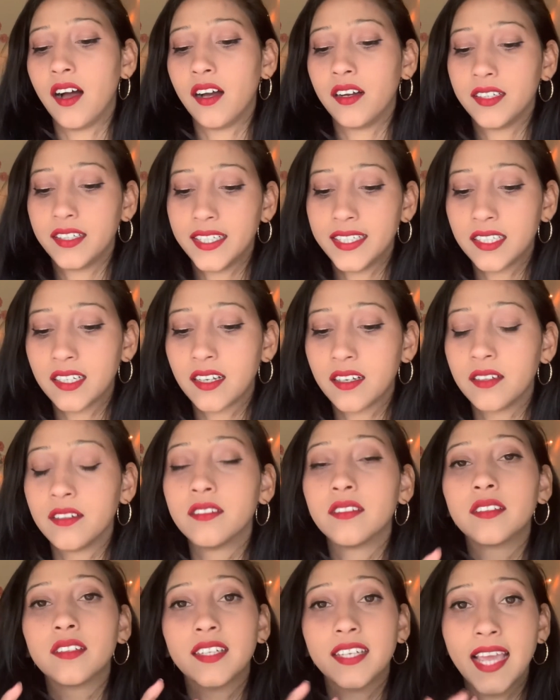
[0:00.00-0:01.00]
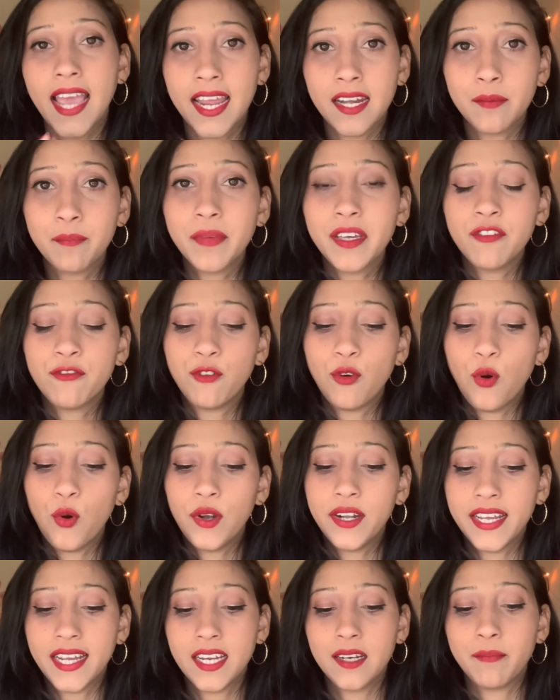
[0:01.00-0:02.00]
It can be folded
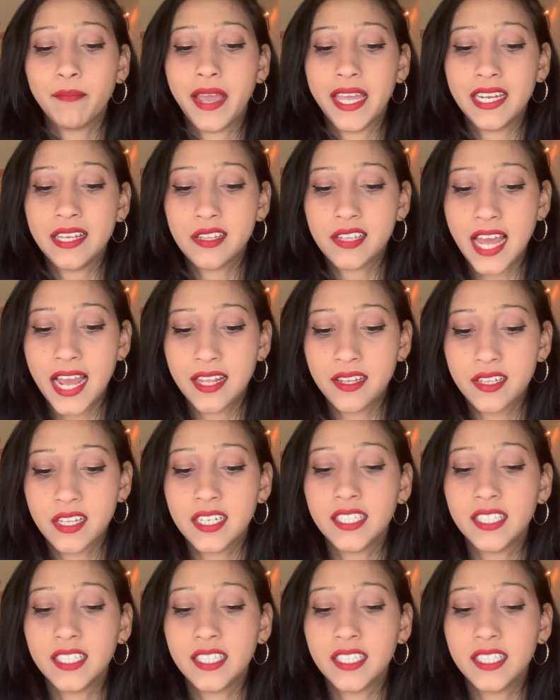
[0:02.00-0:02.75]
in many sizes.